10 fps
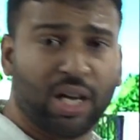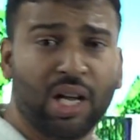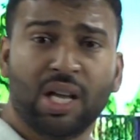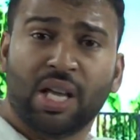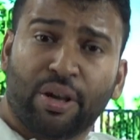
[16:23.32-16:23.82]

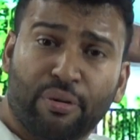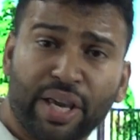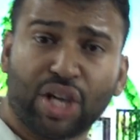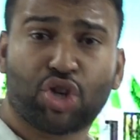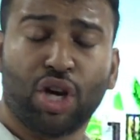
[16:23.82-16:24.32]
a
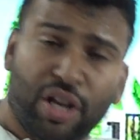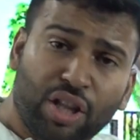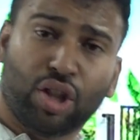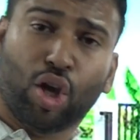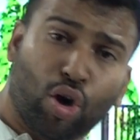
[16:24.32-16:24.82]
reaction
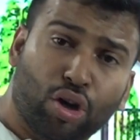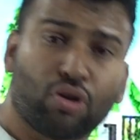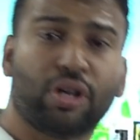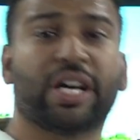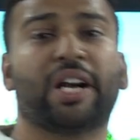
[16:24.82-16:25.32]
in the
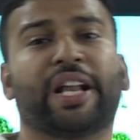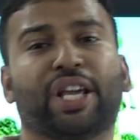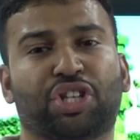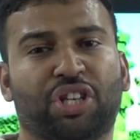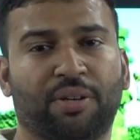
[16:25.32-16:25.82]
horizontal
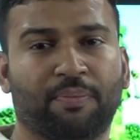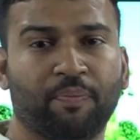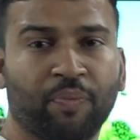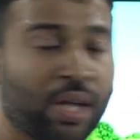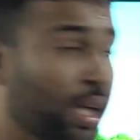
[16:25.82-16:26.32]
direction.
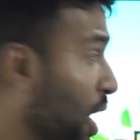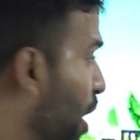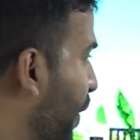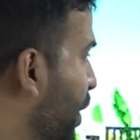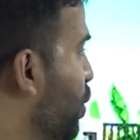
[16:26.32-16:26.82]

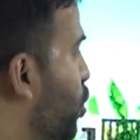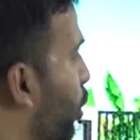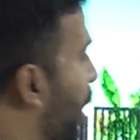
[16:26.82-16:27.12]
If I just